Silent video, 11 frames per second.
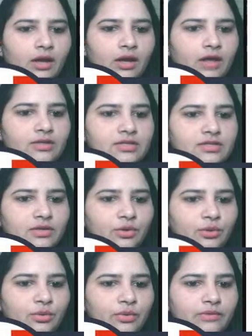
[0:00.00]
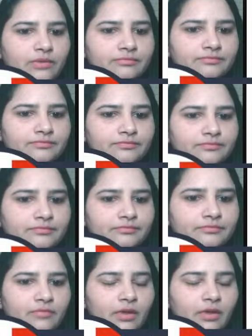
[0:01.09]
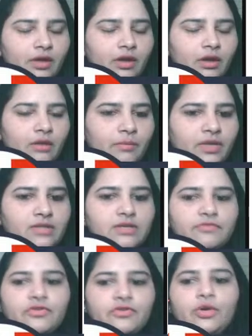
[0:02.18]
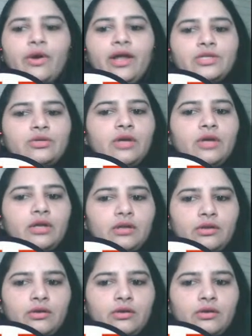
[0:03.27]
Yeah, this is a good one. Because if you're educated,